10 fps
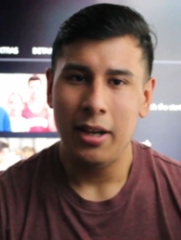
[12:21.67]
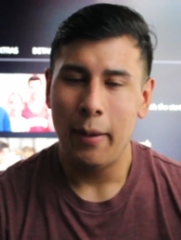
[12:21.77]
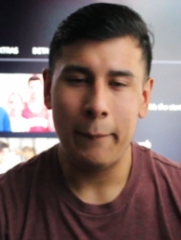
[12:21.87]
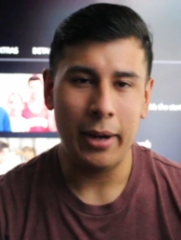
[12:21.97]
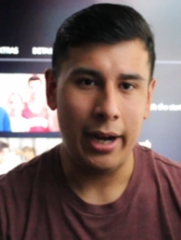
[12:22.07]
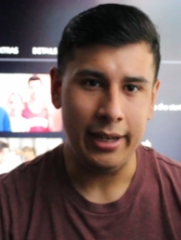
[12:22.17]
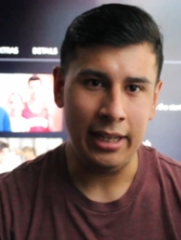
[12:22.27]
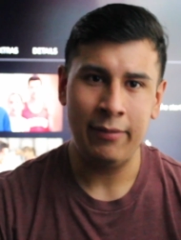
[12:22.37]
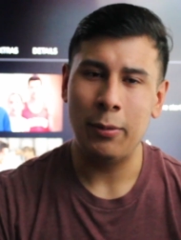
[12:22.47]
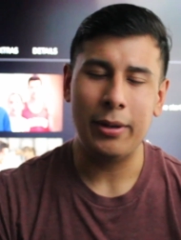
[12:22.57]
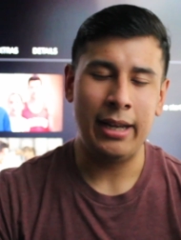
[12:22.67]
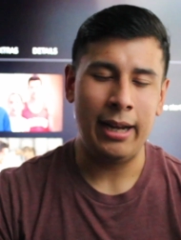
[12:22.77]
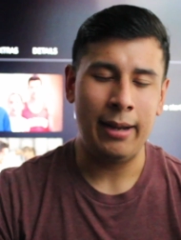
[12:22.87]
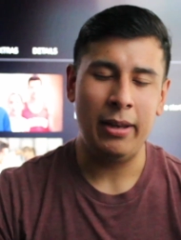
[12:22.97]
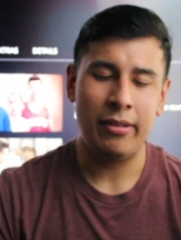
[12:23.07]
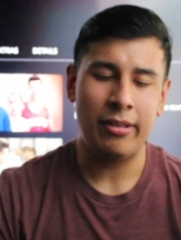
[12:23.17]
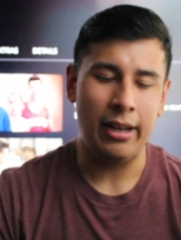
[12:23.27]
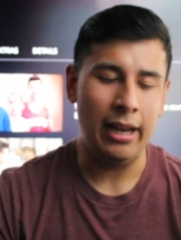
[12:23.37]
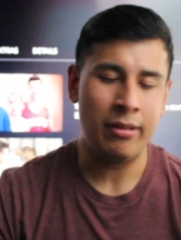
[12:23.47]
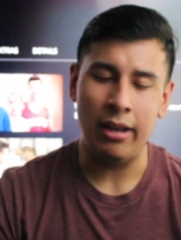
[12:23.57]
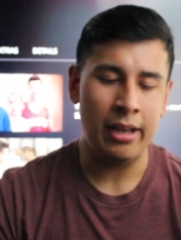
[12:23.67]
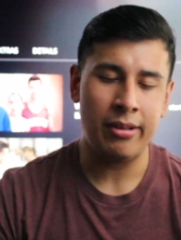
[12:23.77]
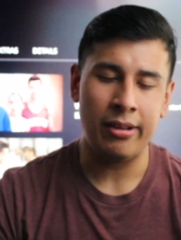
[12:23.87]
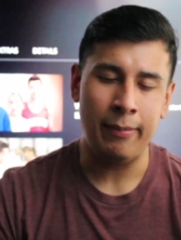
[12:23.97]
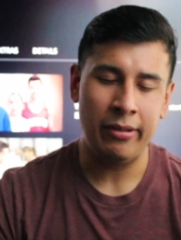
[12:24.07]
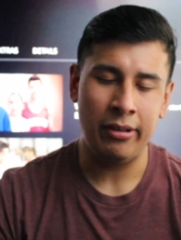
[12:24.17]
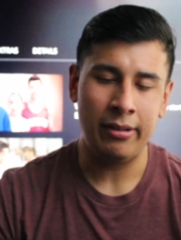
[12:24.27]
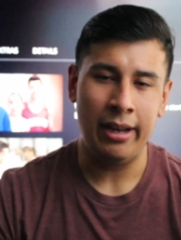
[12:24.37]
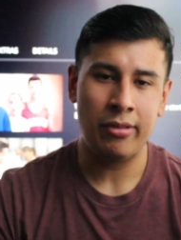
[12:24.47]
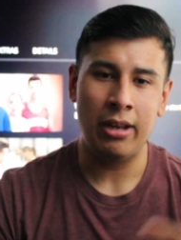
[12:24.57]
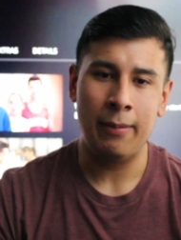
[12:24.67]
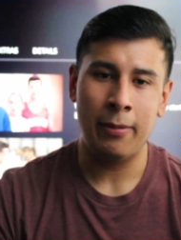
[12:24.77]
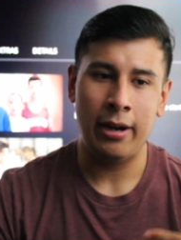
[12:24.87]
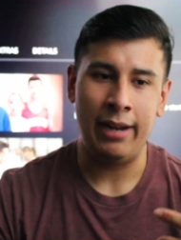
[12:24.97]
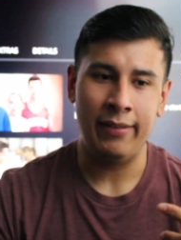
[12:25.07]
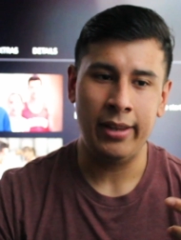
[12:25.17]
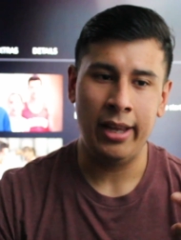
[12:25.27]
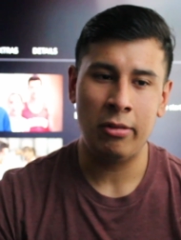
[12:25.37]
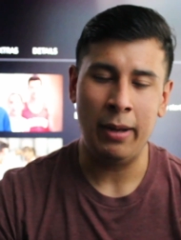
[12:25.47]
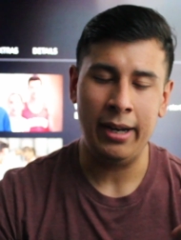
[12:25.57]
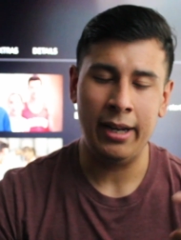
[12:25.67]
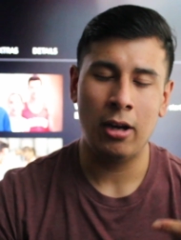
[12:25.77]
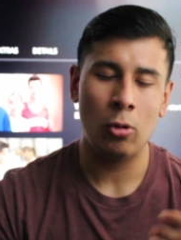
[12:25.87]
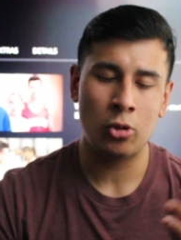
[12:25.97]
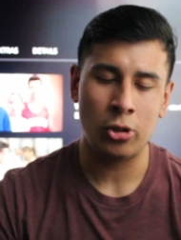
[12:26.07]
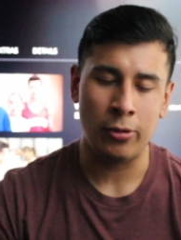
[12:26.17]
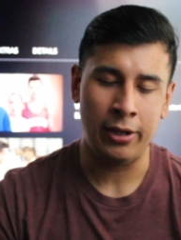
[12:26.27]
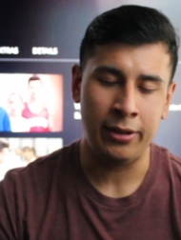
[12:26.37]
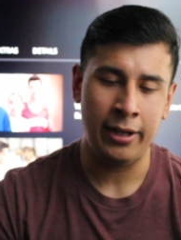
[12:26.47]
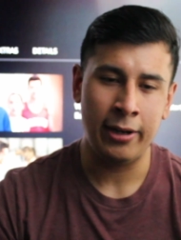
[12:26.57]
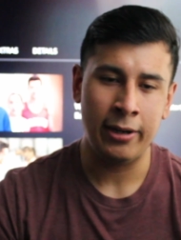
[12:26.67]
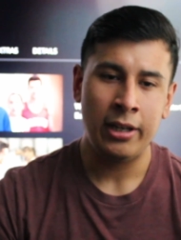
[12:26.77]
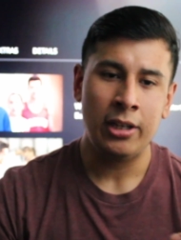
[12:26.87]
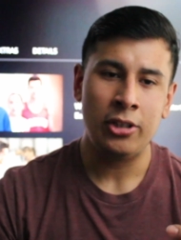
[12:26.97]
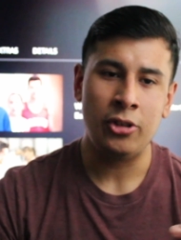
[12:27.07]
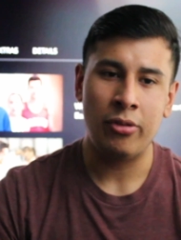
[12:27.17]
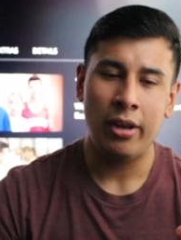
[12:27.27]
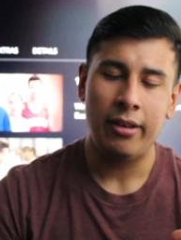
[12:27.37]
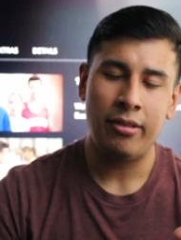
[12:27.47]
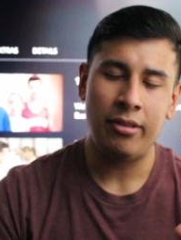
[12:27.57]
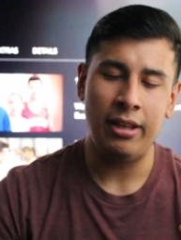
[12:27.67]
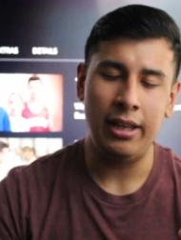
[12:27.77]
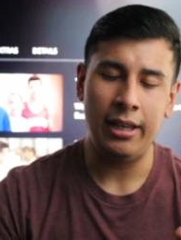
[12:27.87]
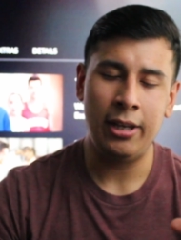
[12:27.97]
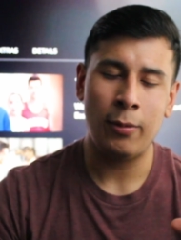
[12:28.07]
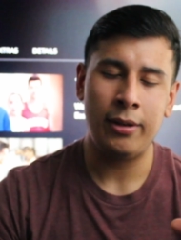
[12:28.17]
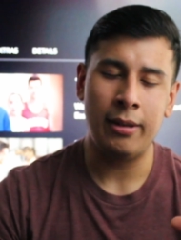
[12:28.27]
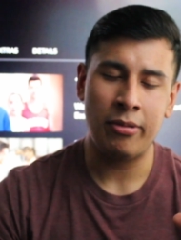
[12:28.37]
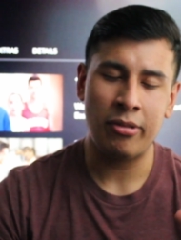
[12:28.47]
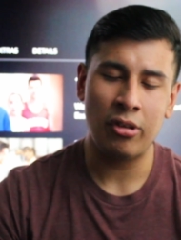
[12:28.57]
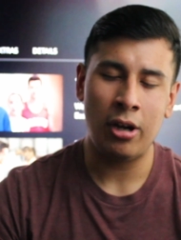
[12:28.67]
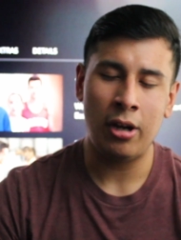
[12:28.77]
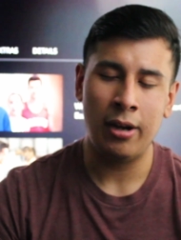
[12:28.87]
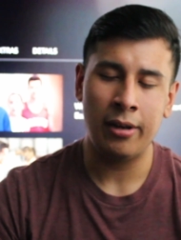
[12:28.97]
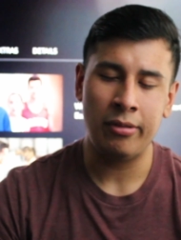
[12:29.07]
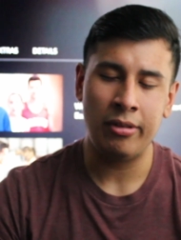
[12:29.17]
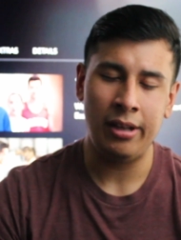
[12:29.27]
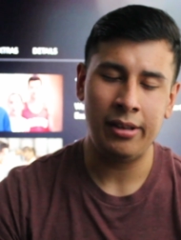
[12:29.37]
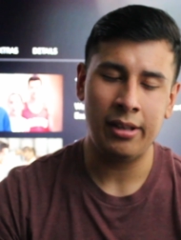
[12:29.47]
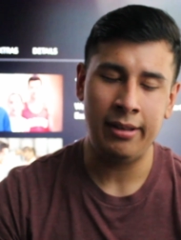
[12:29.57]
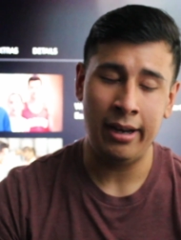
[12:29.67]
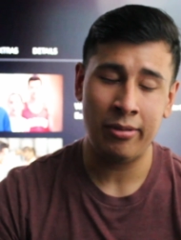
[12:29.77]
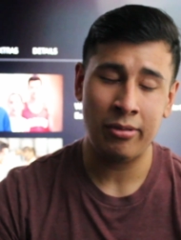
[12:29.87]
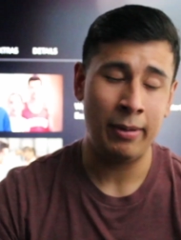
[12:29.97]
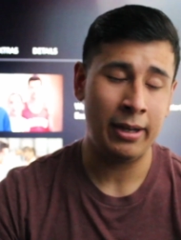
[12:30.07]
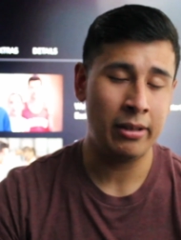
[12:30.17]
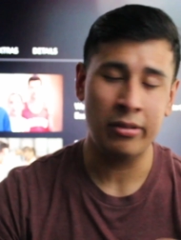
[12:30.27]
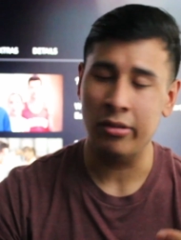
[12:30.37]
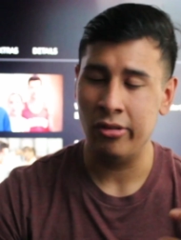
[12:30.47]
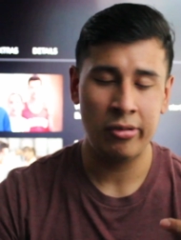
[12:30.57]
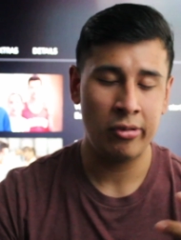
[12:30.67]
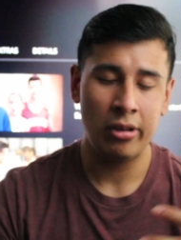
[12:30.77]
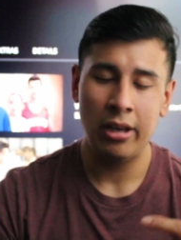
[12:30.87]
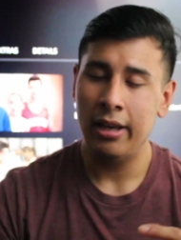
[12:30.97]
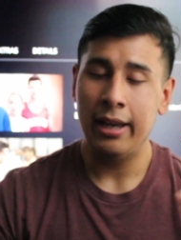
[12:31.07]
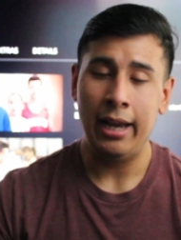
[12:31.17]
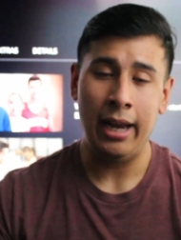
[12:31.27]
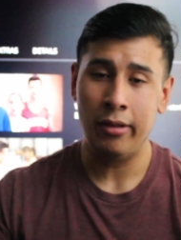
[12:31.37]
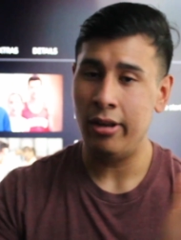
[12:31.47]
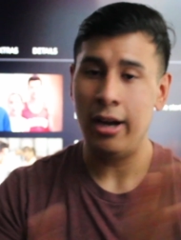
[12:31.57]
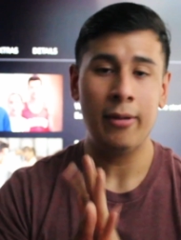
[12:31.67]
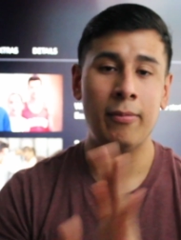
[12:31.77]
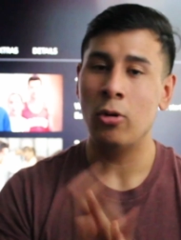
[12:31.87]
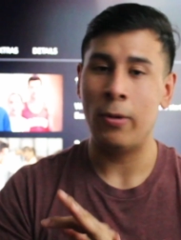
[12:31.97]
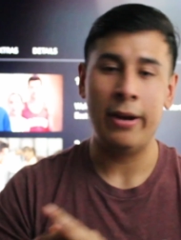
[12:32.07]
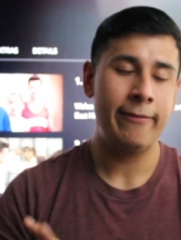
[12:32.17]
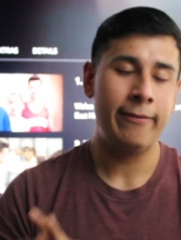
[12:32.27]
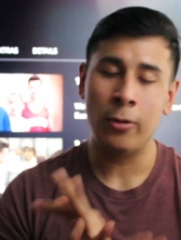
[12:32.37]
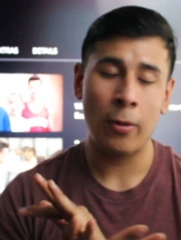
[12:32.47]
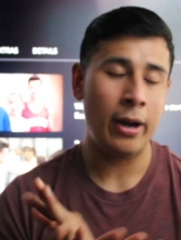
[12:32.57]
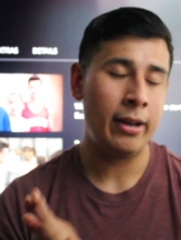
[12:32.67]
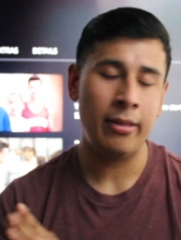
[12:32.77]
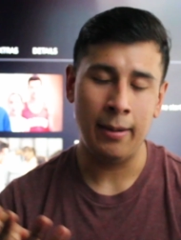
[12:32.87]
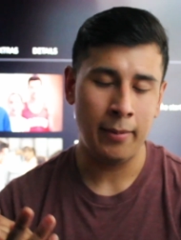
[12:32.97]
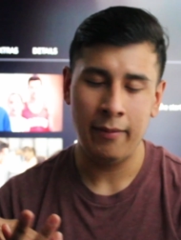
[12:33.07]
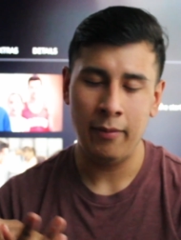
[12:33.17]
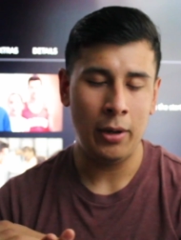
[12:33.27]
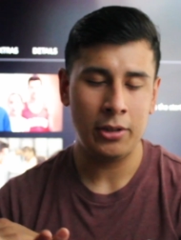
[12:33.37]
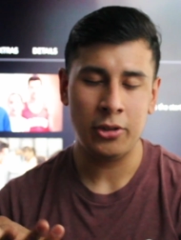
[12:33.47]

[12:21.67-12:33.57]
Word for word: But even with that being said, it's a, it's an amazing dance number, having the Hispanic culture in there. Just see, hearing the song, seeing the dance, I'm like, this is just hands down great, great number, everyone.